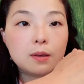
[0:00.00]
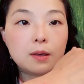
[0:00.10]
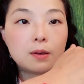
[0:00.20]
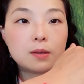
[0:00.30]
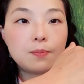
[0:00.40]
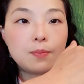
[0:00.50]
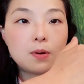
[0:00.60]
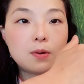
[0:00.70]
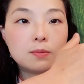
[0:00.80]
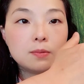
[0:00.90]
Here's the
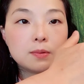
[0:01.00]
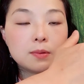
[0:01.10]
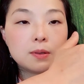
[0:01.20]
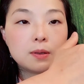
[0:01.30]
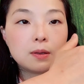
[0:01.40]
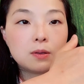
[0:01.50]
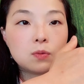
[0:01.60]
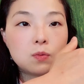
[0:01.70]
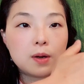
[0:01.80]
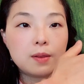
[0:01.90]
bone
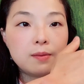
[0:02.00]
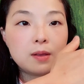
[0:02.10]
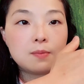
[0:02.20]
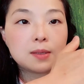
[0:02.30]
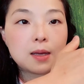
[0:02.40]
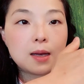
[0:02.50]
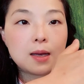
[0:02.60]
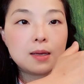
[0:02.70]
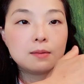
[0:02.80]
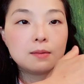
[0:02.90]
toward the thumb
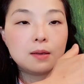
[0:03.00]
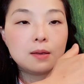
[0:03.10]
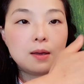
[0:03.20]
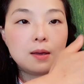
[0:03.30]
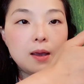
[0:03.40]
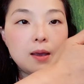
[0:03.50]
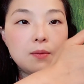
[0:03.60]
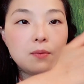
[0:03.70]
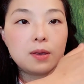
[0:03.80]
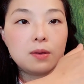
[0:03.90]
side,
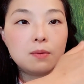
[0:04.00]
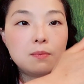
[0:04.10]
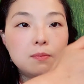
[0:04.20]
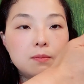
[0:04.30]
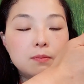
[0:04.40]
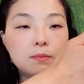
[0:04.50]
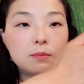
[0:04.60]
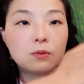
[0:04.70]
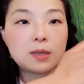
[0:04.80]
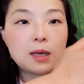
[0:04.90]
and when you
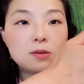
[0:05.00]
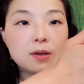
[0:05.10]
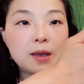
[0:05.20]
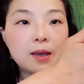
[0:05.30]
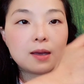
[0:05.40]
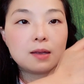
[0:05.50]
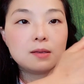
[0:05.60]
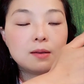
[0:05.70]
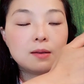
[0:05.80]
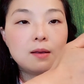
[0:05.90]
rotate your hand,
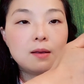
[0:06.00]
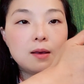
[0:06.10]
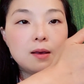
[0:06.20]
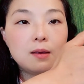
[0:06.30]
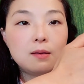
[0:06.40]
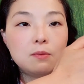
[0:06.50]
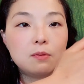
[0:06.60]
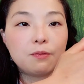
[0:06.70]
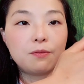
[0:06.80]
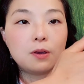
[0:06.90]
you
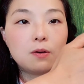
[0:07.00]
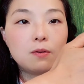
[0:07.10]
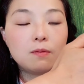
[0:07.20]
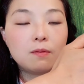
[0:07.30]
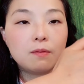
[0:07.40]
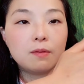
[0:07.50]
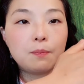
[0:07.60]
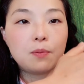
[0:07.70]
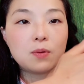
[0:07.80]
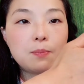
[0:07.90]
will feel the
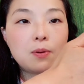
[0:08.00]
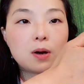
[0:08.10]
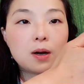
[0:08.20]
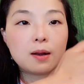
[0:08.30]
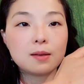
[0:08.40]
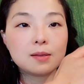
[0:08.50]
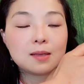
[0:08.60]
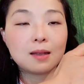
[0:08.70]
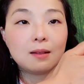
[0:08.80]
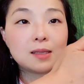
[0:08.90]
bony part
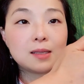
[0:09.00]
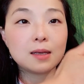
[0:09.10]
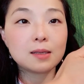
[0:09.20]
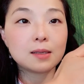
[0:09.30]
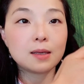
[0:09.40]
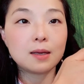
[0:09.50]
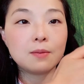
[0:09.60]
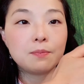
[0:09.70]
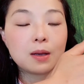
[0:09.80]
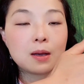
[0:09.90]
suddenly sinks in
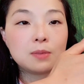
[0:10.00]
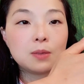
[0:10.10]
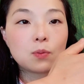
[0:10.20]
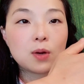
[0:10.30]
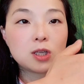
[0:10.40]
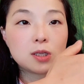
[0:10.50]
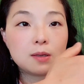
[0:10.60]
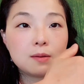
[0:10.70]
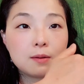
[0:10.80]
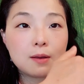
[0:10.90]
and become
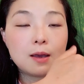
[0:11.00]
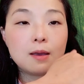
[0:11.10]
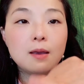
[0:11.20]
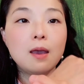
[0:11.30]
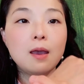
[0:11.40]
depression, okay?